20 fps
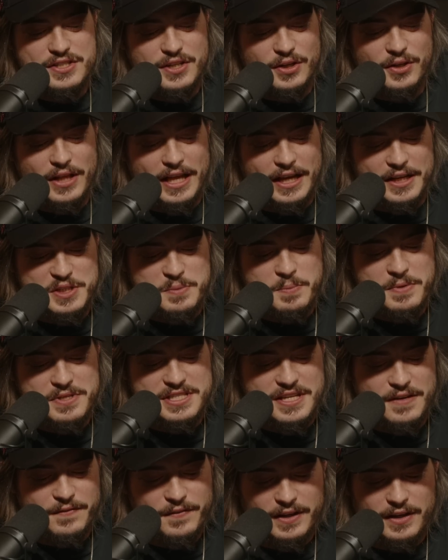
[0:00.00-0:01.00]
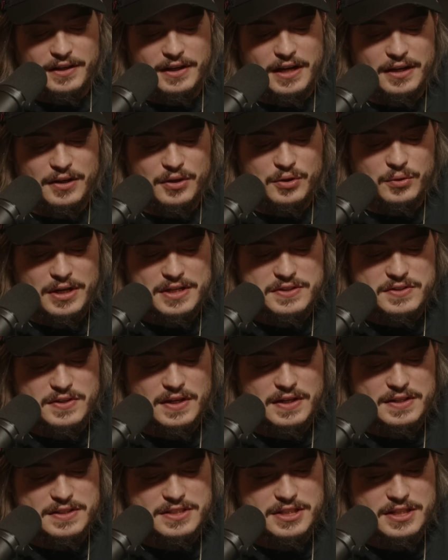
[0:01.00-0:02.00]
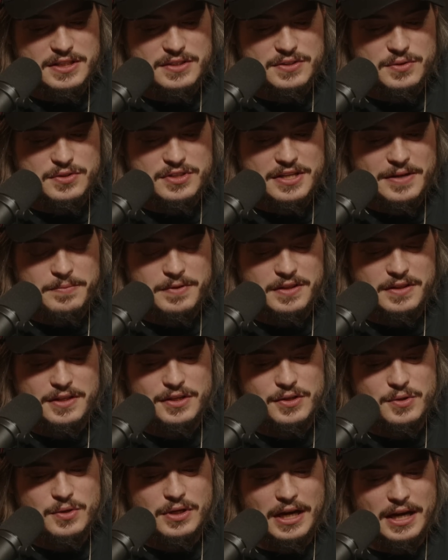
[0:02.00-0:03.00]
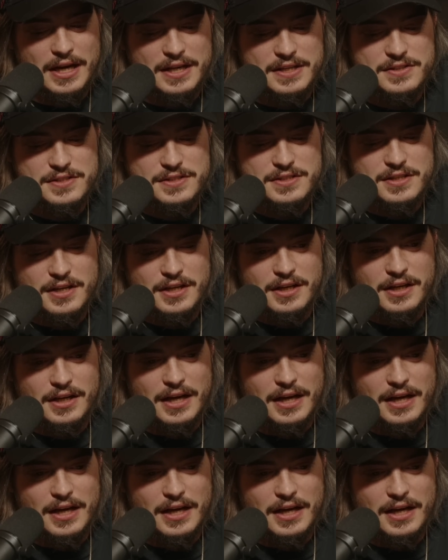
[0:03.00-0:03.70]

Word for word: is there like a specific kind of crazy instance or something that you guys